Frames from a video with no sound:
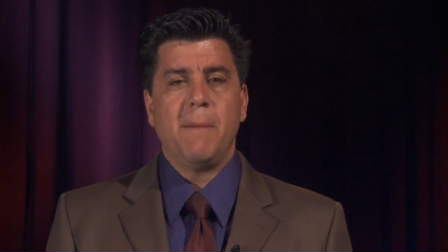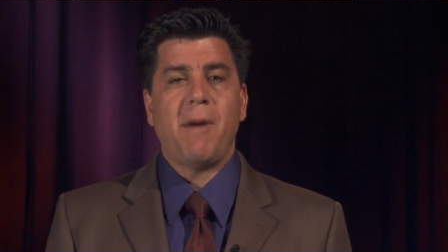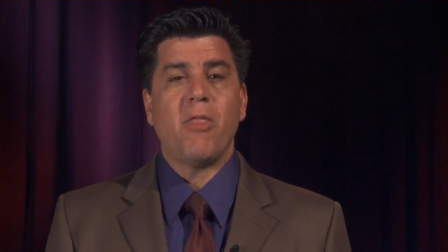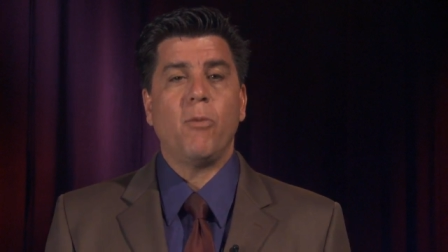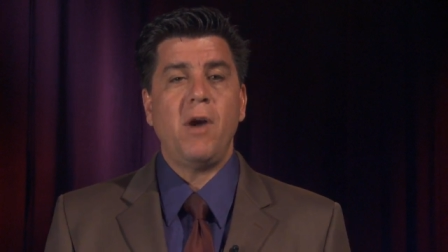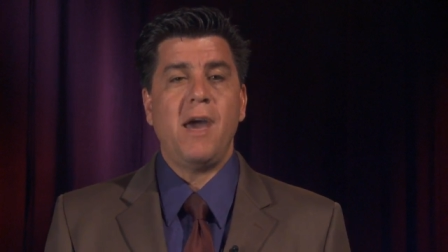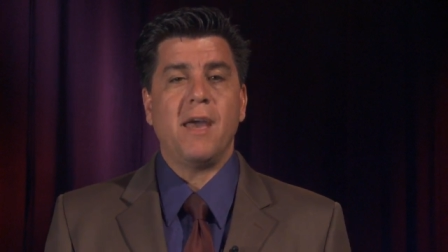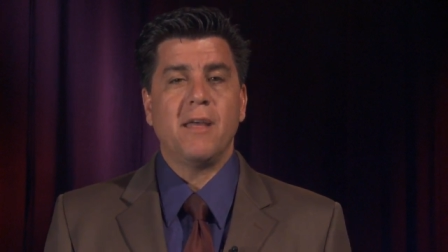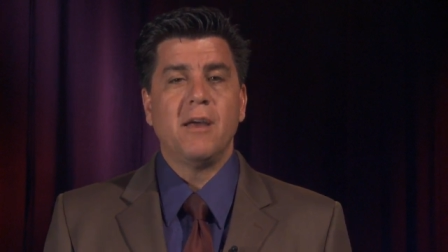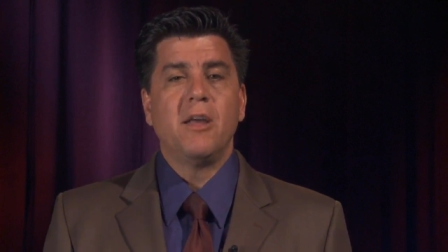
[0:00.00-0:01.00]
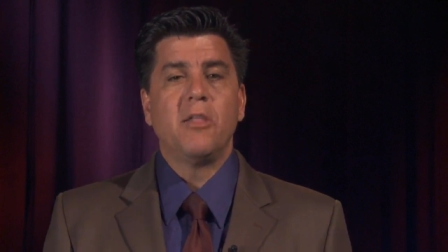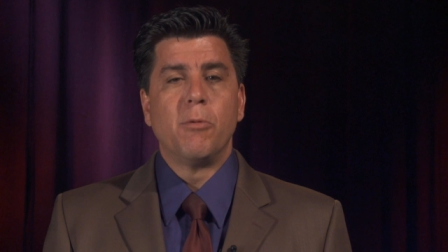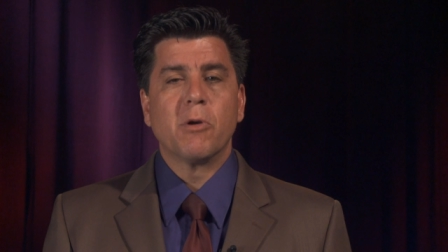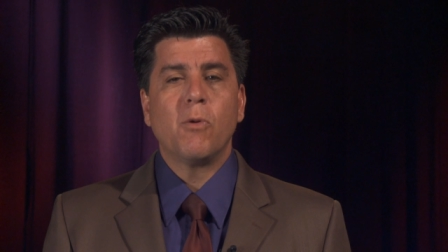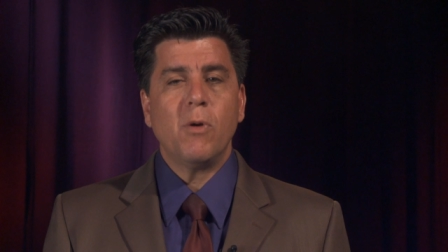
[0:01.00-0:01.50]
By the way, the
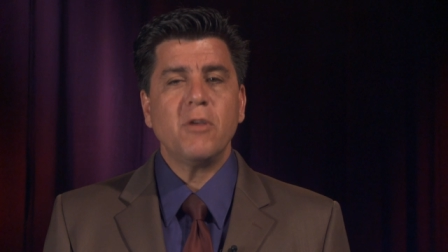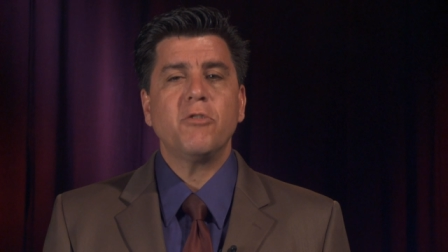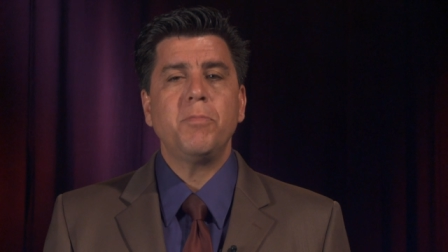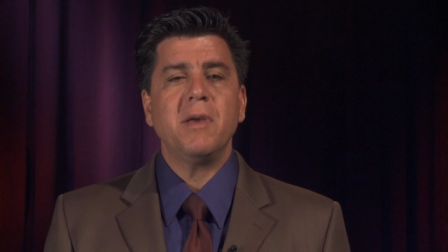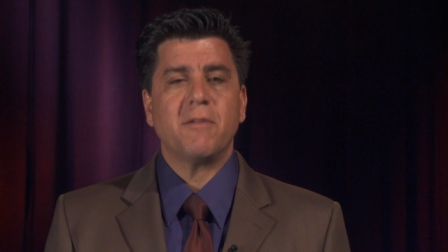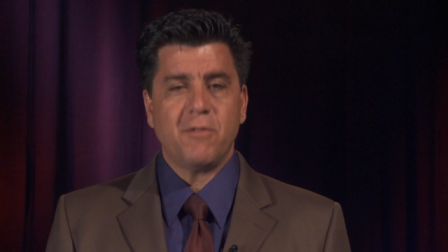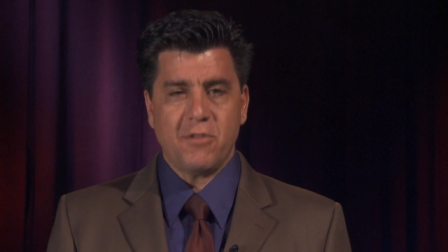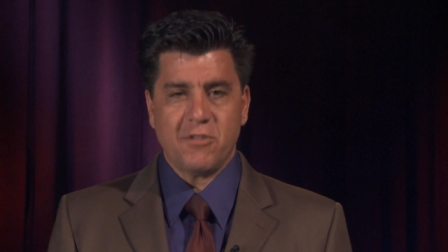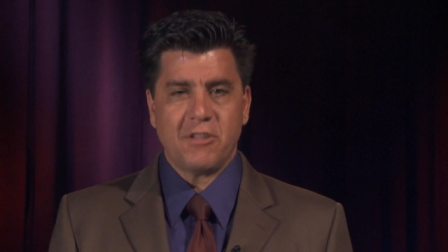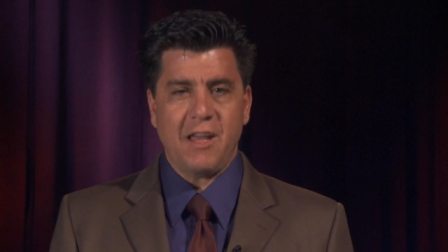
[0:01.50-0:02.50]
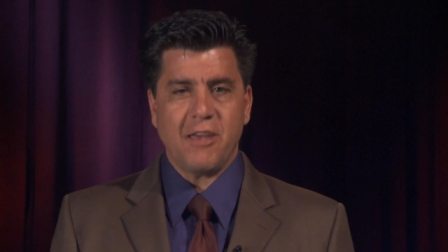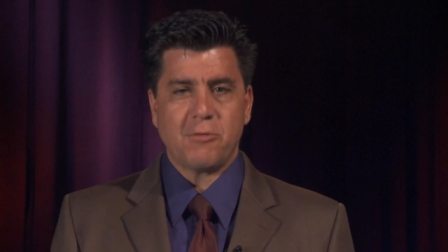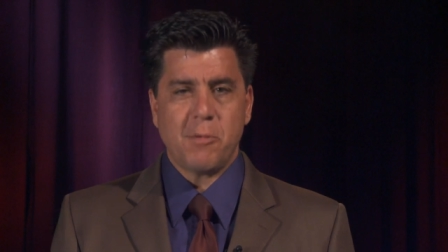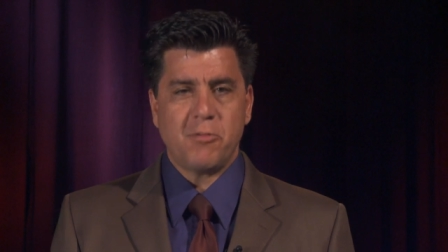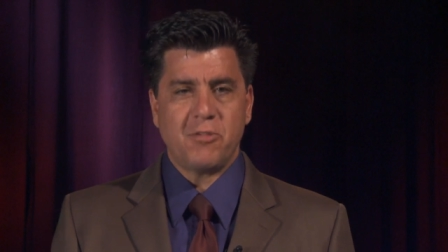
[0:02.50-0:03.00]
recordings picked for this
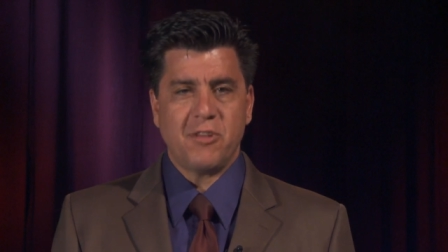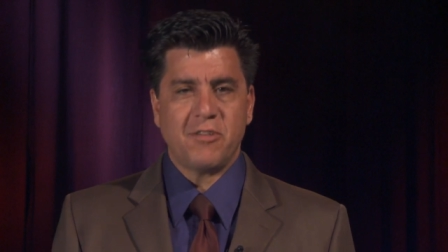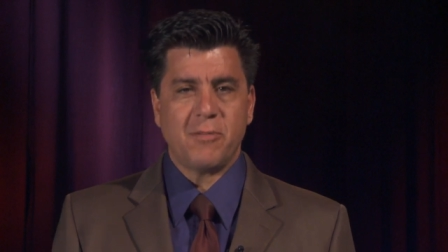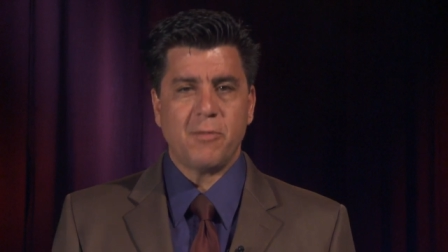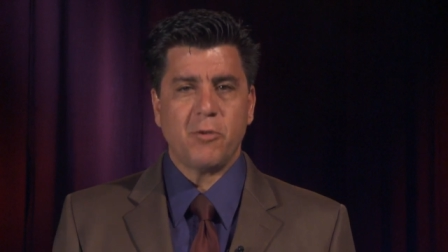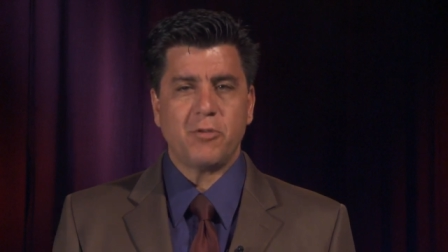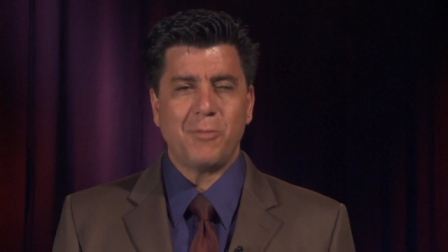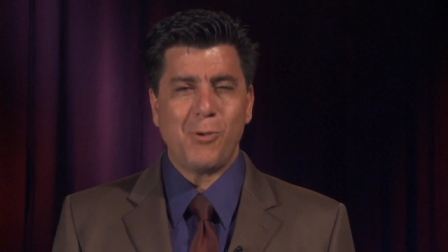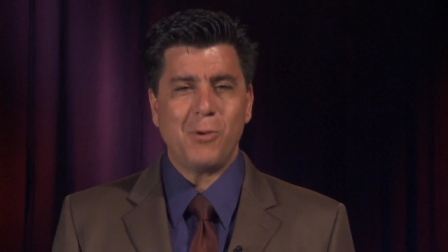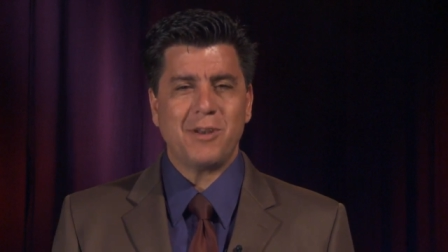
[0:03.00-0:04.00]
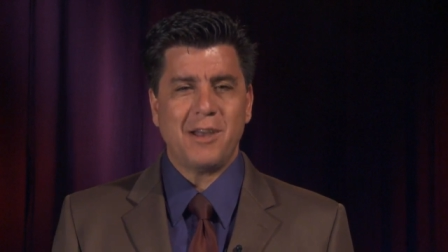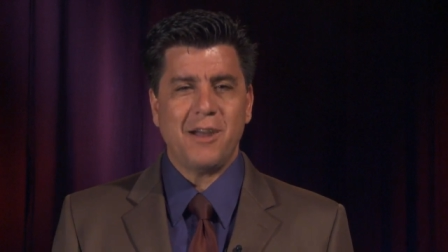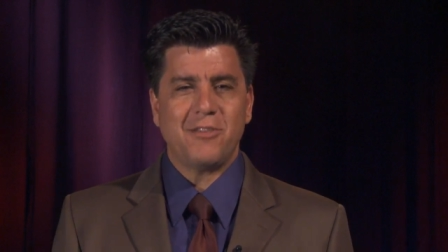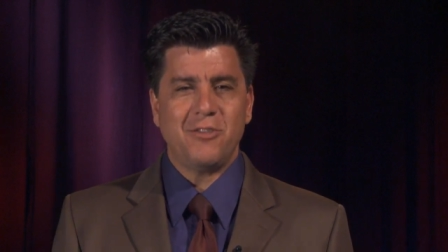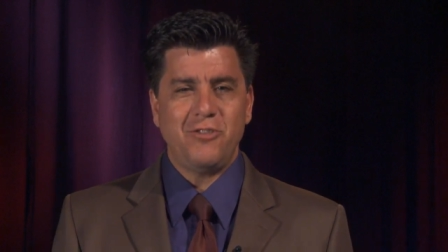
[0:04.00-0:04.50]
class represent some of the most important
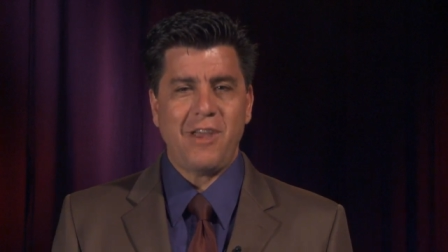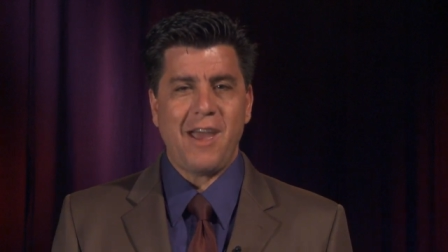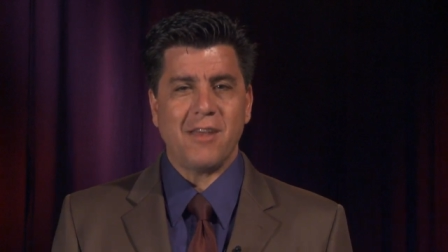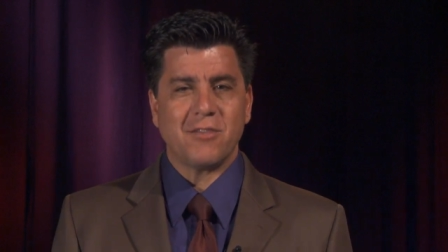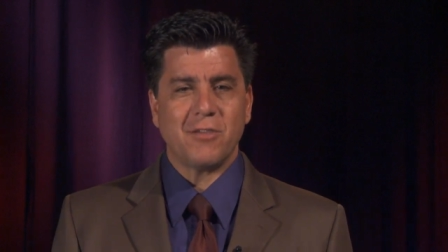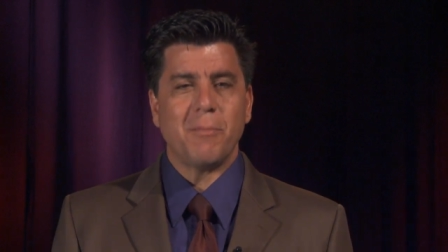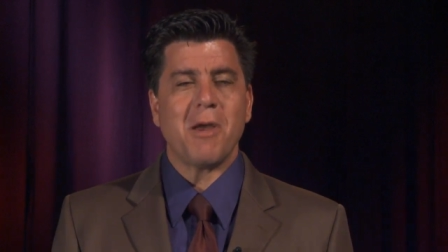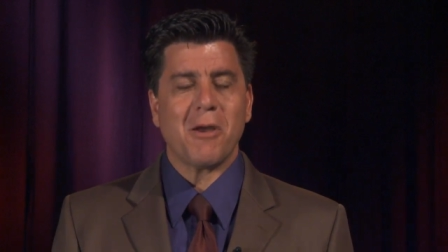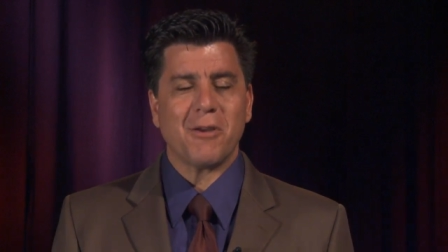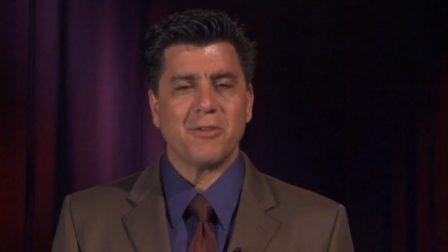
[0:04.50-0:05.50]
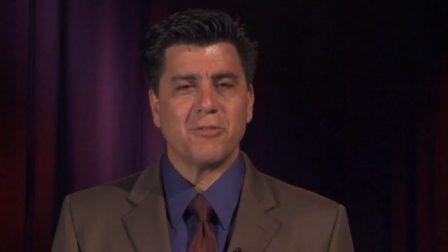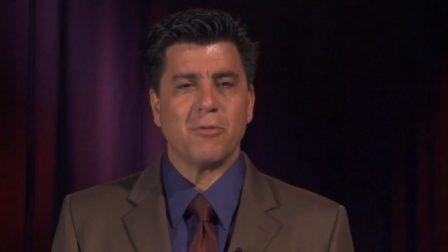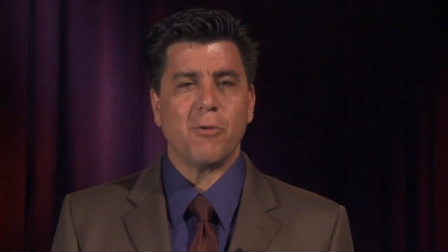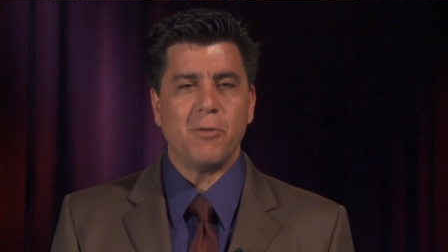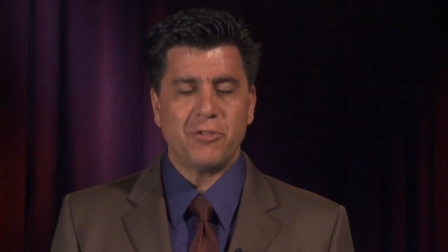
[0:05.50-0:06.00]
cuts in jazz, America's
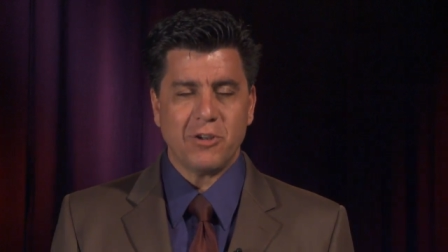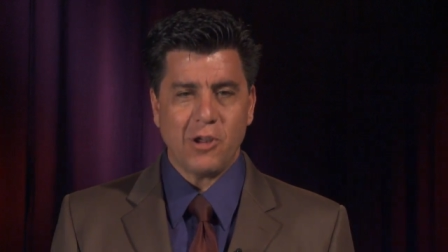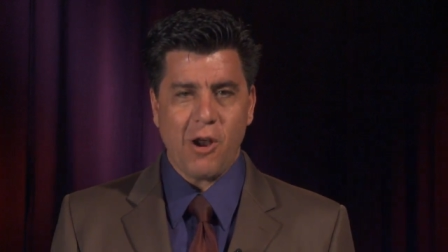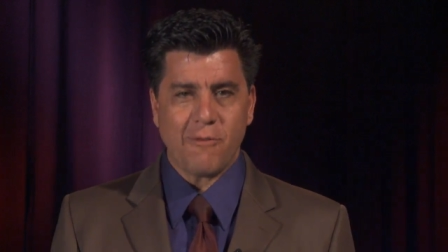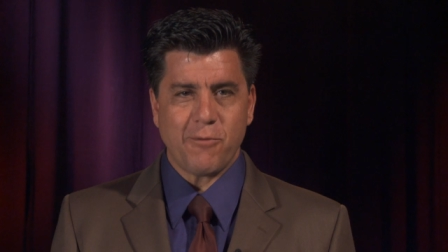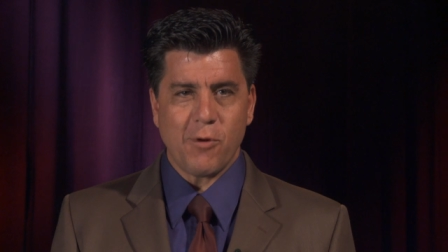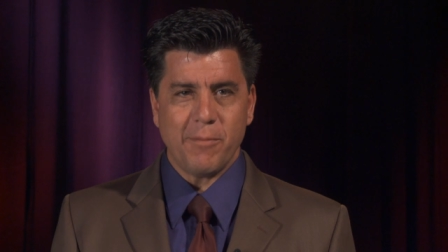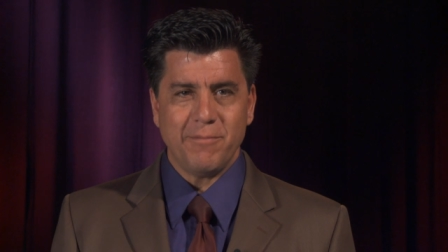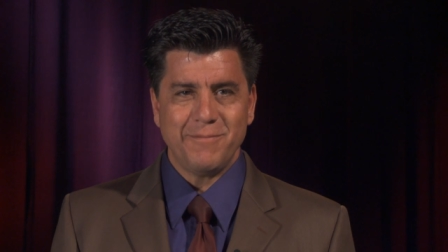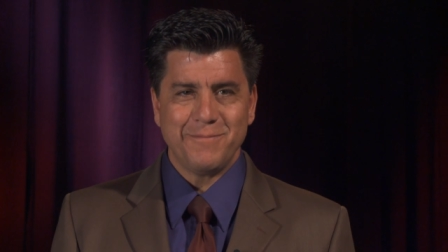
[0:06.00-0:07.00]
original art form.